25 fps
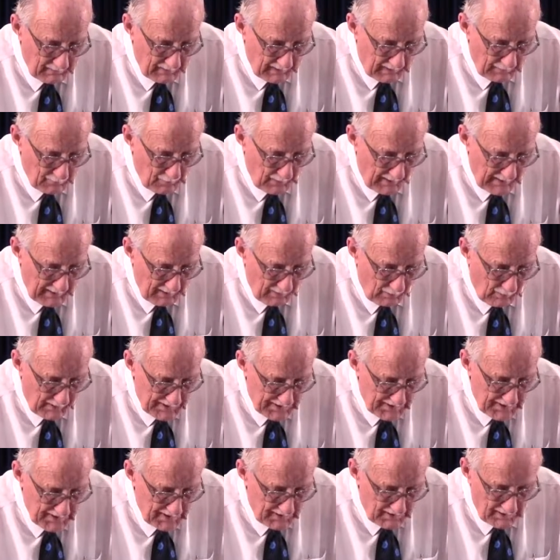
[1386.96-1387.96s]
I'm
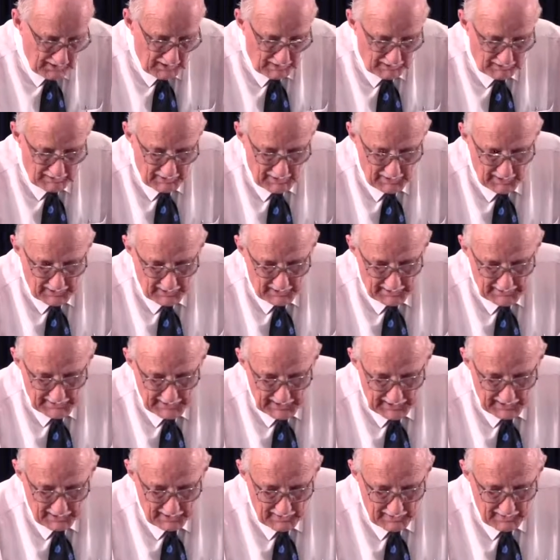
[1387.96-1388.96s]
quoting questions on doctrine.
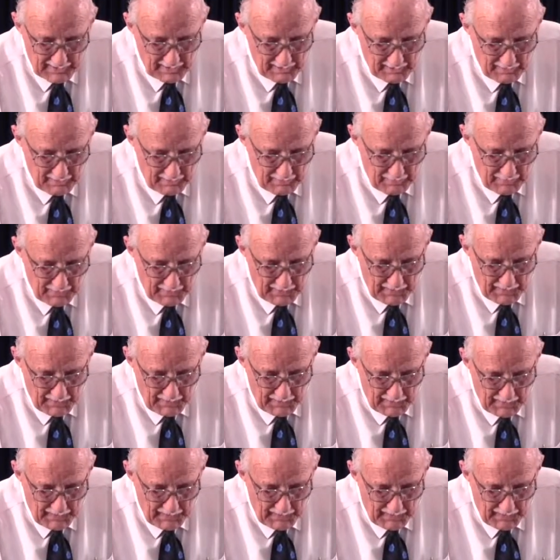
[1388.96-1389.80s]
I was telling you that